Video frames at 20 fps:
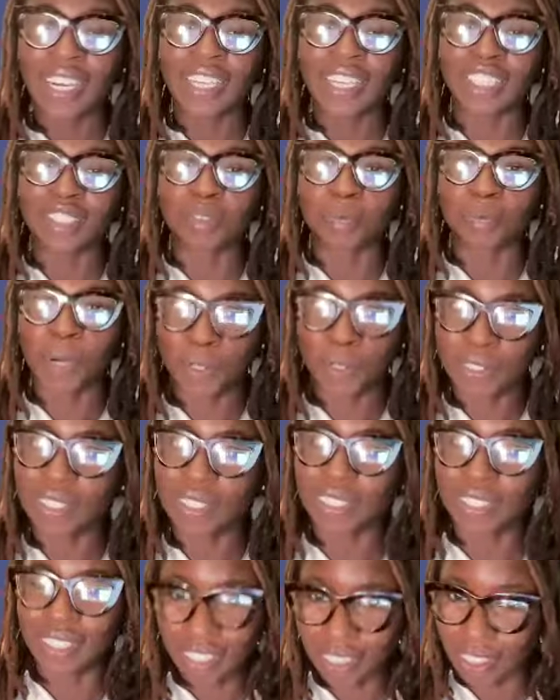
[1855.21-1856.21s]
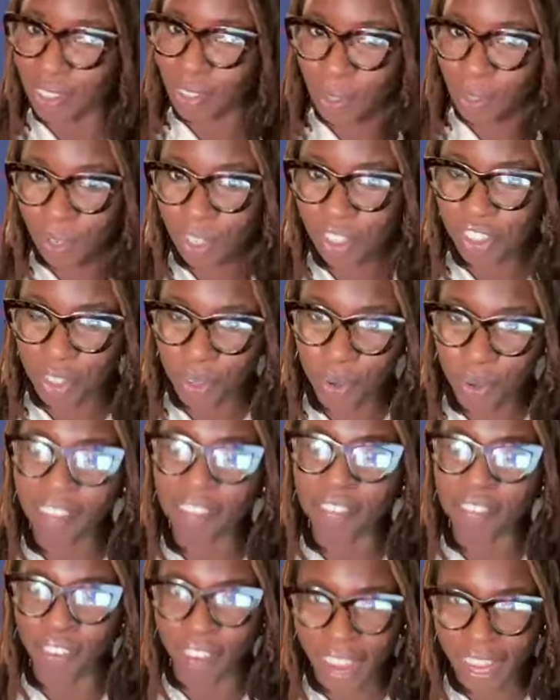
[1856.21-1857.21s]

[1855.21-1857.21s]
because post Cecilia's course, you have